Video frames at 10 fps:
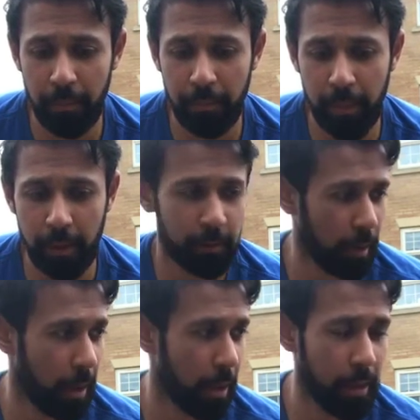It's
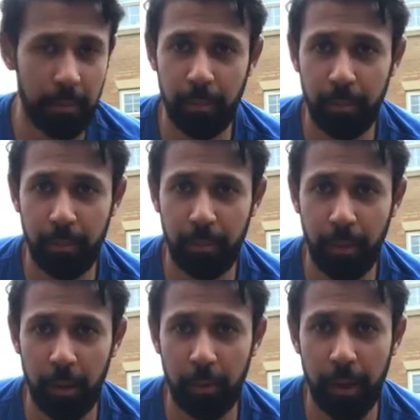a
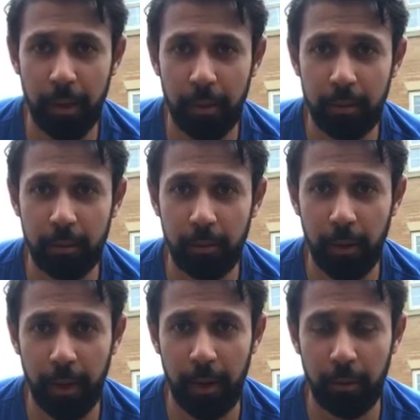bodyweight
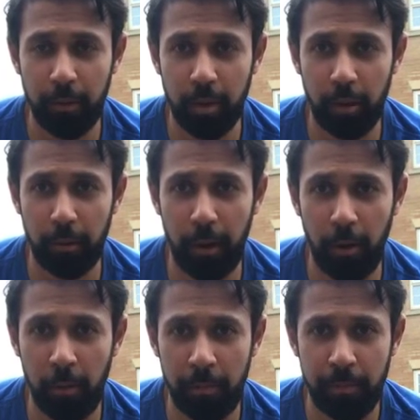workout which you can do at
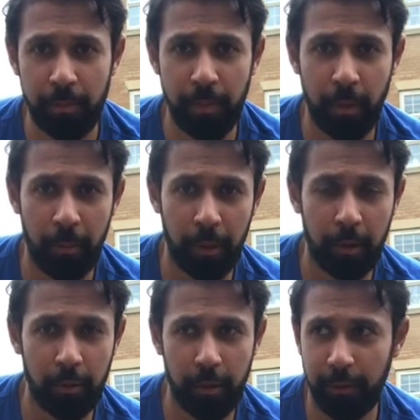home. I'm going to
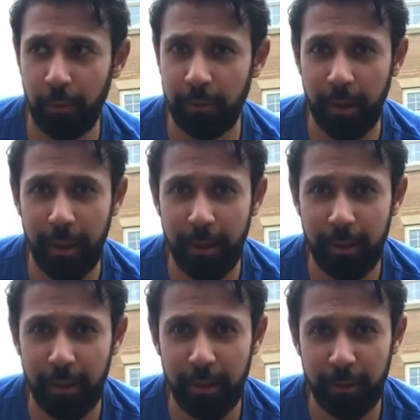do this outside
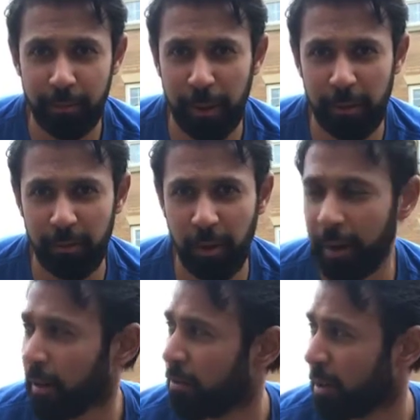just because I've not had
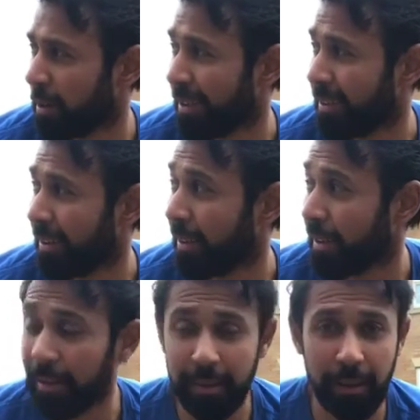any fresh air today.
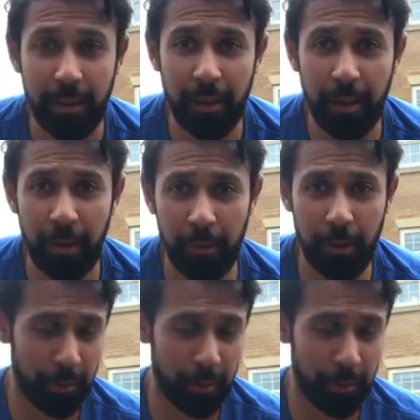I'm going to do